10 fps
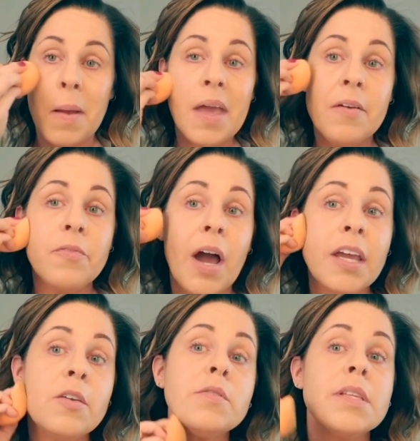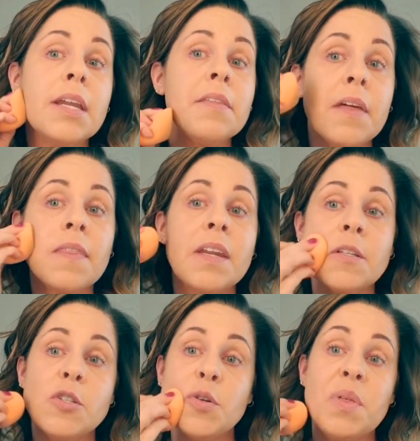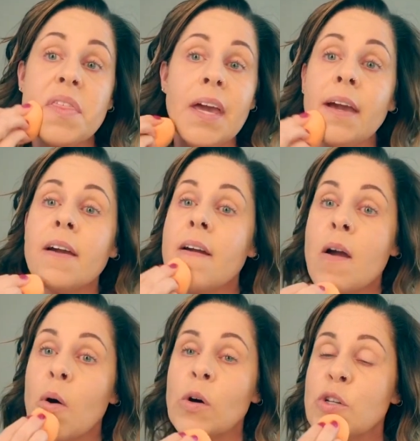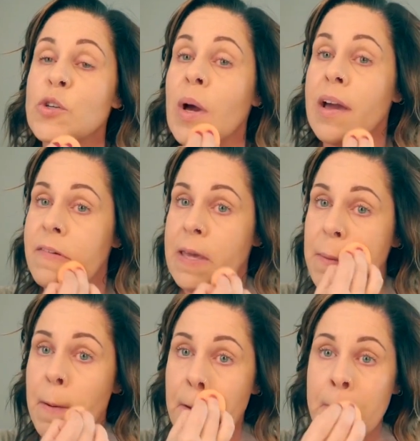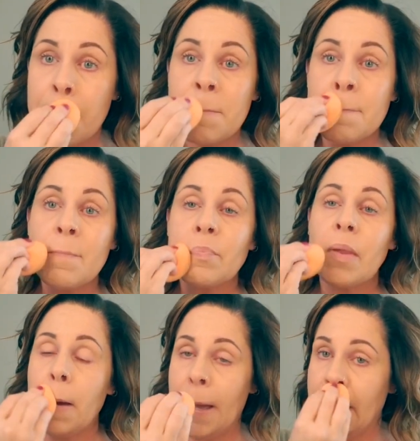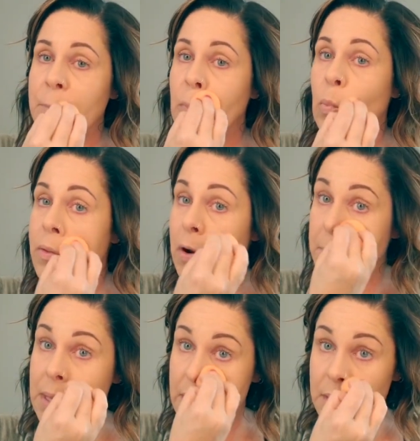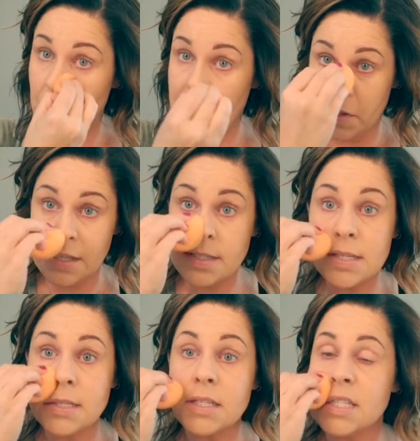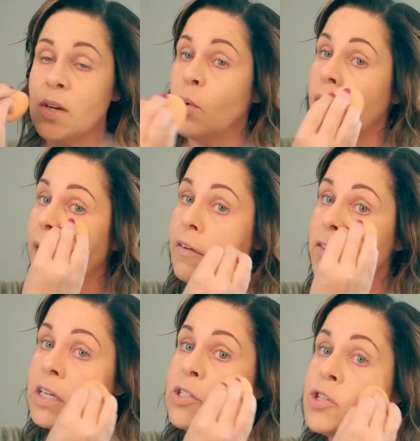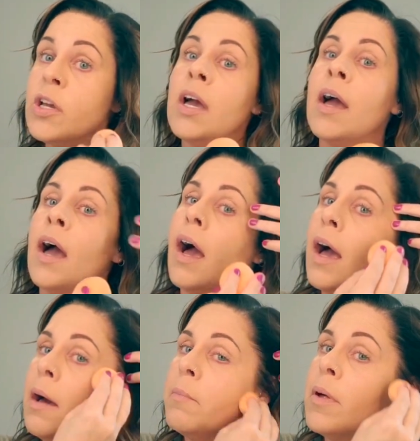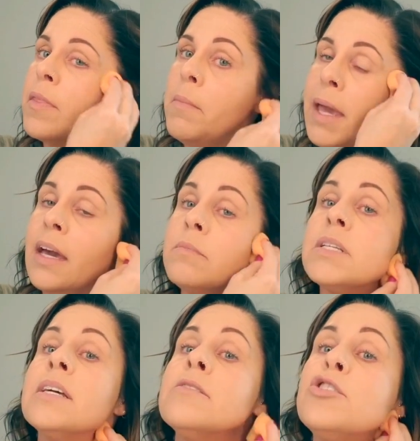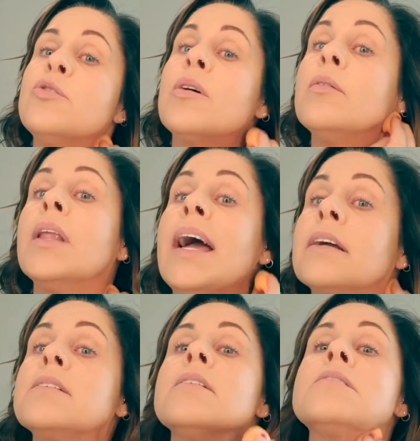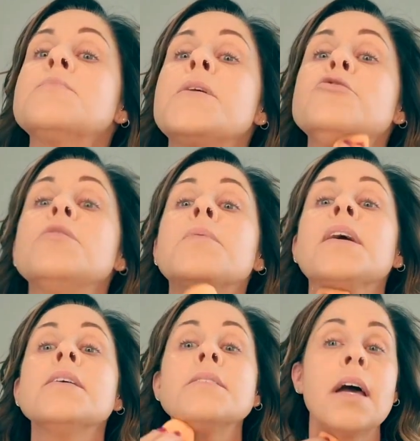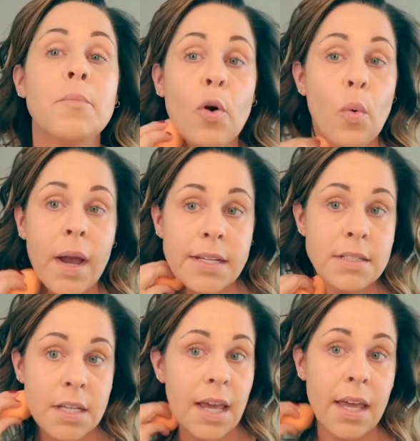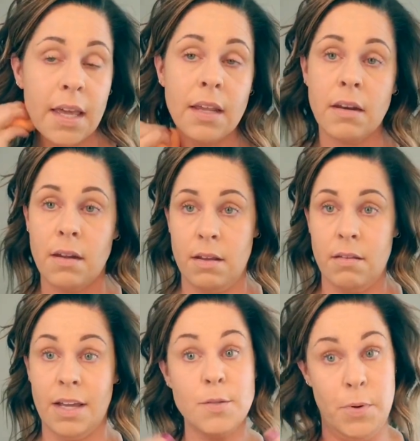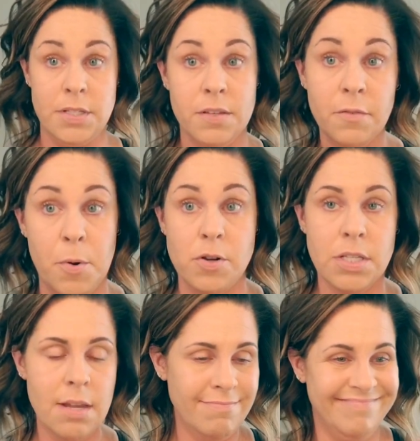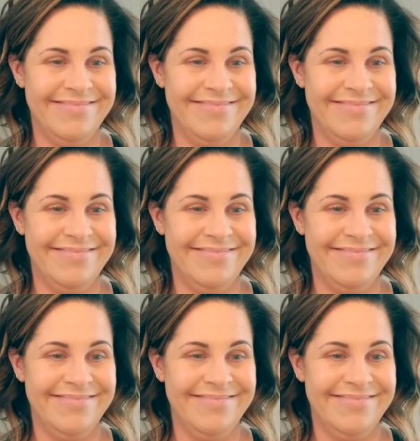if I use anything that is too thick or too heavy, um, whether it be with consistency or coverage, um, the makeup tends to collect, especially because I'm quite an expressive person.